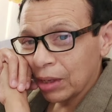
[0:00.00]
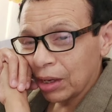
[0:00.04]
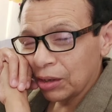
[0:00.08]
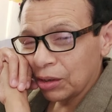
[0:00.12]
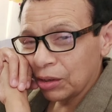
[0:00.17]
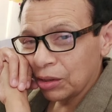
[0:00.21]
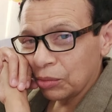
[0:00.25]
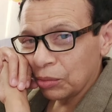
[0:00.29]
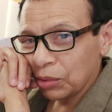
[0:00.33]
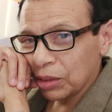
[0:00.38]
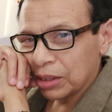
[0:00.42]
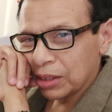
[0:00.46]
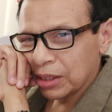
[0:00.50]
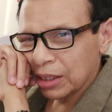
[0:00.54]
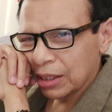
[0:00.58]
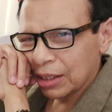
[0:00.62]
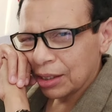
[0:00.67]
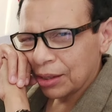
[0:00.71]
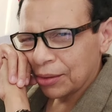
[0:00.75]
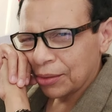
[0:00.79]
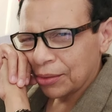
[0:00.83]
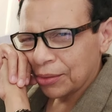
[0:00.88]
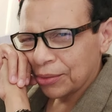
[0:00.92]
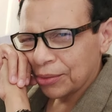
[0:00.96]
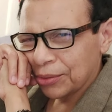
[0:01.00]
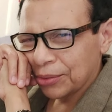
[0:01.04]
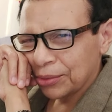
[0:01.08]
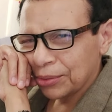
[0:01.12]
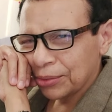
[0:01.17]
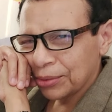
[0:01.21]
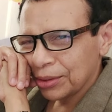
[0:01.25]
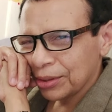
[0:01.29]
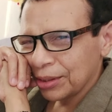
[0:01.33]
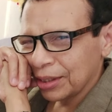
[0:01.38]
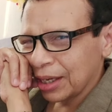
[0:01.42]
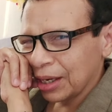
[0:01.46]
I know you want to tell
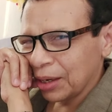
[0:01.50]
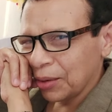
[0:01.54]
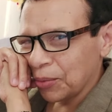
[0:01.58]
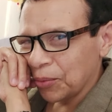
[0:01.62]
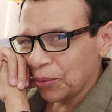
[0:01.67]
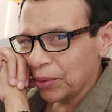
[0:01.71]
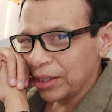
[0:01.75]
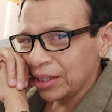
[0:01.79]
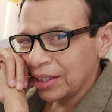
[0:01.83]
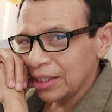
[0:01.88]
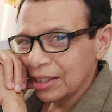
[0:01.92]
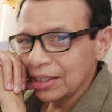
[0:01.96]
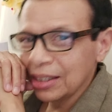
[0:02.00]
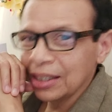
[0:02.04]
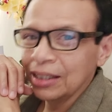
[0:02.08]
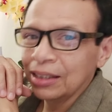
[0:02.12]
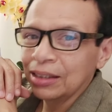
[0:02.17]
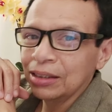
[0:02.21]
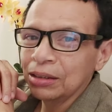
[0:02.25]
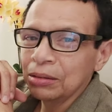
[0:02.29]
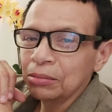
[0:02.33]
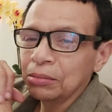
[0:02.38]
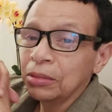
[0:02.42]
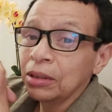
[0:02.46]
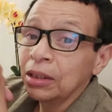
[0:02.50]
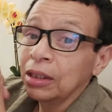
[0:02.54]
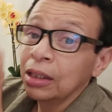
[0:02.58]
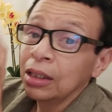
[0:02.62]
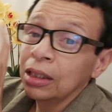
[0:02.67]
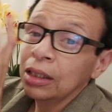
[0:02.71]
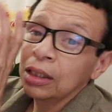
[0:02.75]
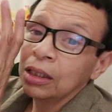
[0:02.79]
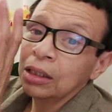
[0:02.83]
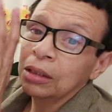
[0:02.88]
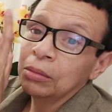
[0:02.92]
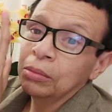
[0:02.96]
others. You can't wait to tell them
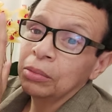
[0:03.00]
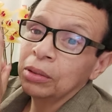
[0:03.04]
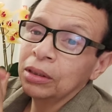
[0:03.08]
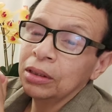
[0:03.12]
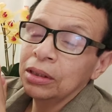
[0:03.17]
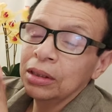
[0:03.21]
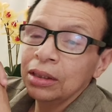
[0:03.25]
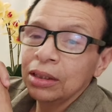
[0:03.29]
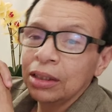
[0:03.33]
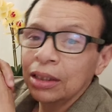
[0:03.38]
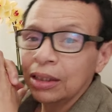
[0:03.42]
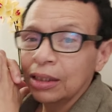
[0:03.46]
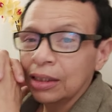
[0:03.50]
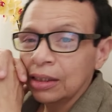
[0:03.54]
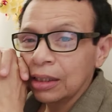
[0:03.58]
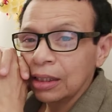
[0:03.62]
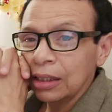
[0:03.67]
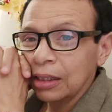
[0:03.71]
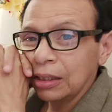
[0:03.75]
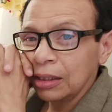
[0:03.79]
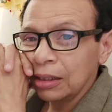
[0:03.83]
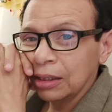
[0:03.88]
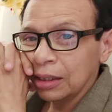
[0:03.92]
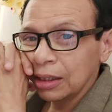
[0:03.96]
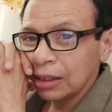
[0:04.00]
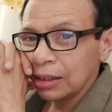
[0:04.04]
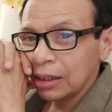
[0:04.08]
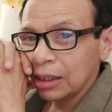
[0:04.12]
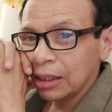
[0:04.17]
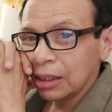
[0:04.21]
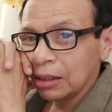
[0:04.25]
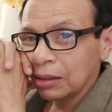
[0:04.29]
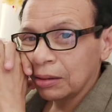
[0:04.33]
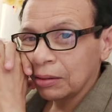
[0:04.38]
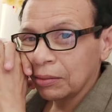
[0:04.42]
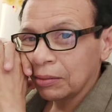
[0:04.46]
but like say like
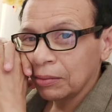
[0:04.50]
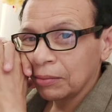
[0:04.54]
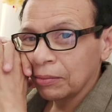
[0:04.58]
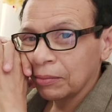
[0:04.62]
that